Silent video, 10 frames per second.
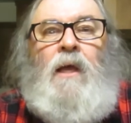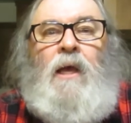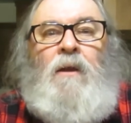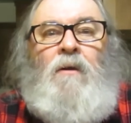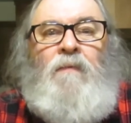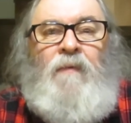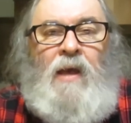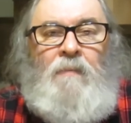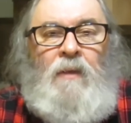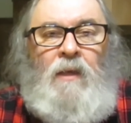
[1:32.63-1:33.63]
and her
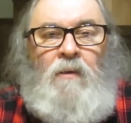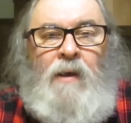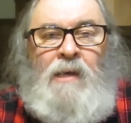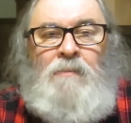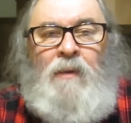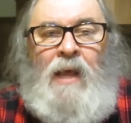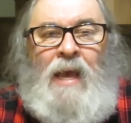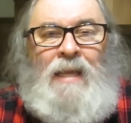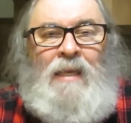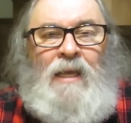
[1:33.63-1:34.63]
family, her husband
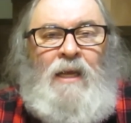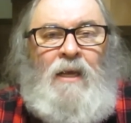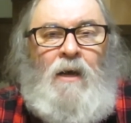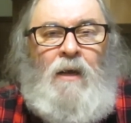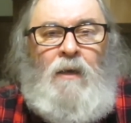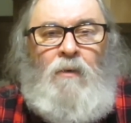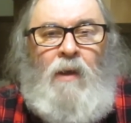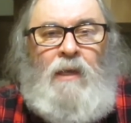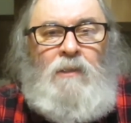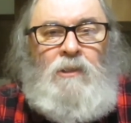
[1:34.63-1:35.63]
Andy, our
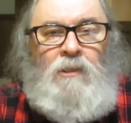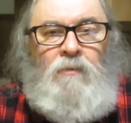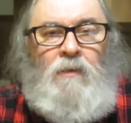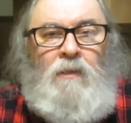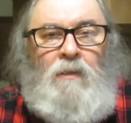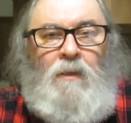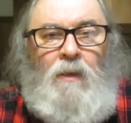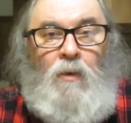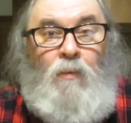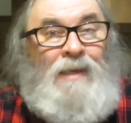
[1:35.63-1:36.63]
grandchildren
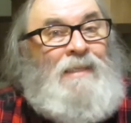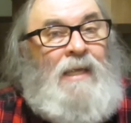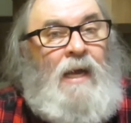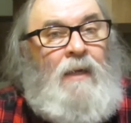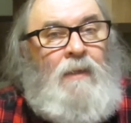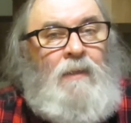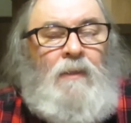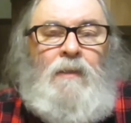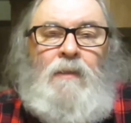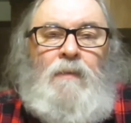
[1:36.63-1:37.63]
Louisa,
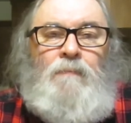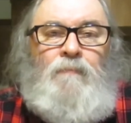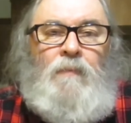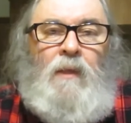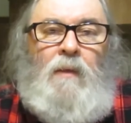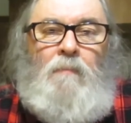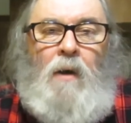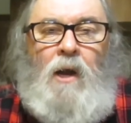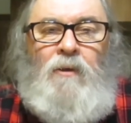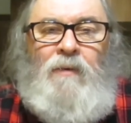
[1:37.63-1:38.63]

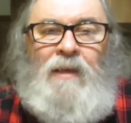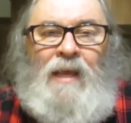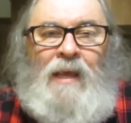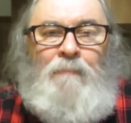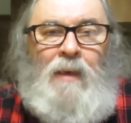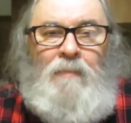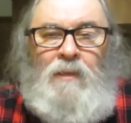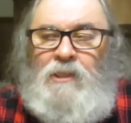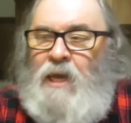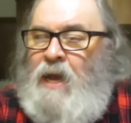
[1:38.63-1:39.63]
Margaret, and
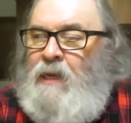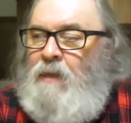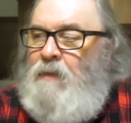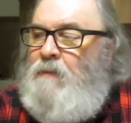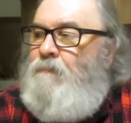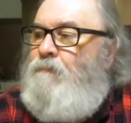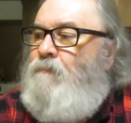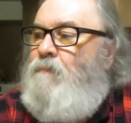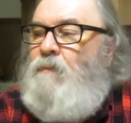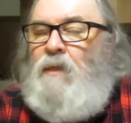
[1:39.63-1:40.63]
baby Jack.
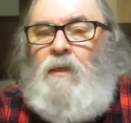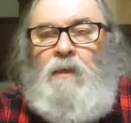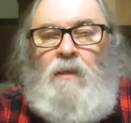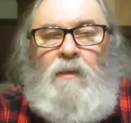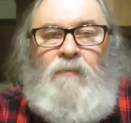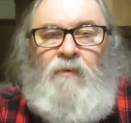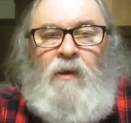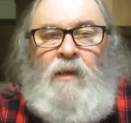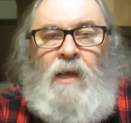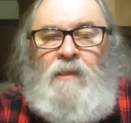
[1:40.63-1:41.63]

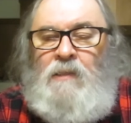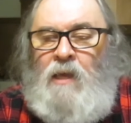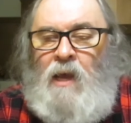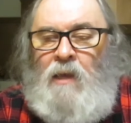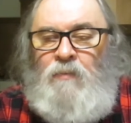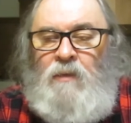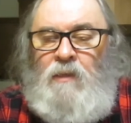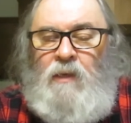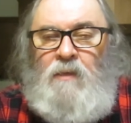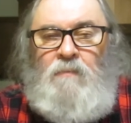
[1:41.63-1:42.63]
Very nice time with
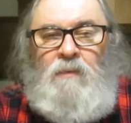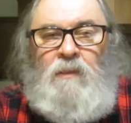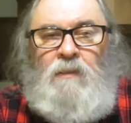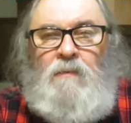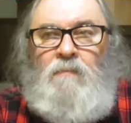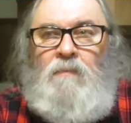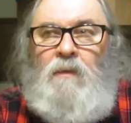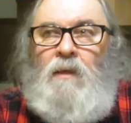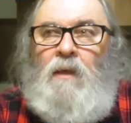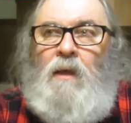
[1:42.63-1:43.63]
them, and
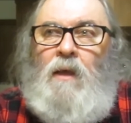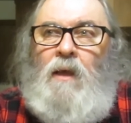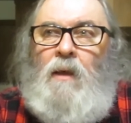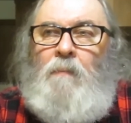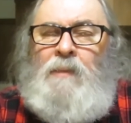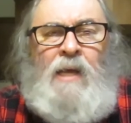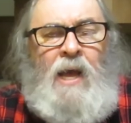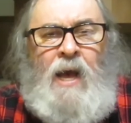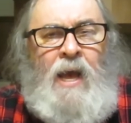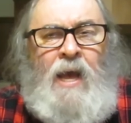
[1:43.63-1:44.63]
because
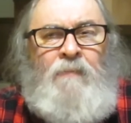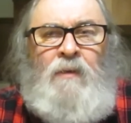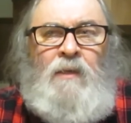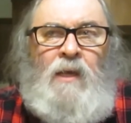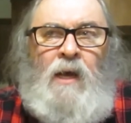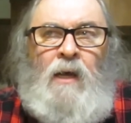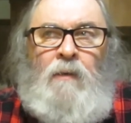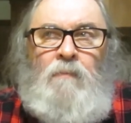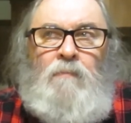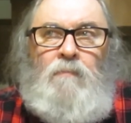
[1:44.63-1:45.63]
I, I haven't, uh,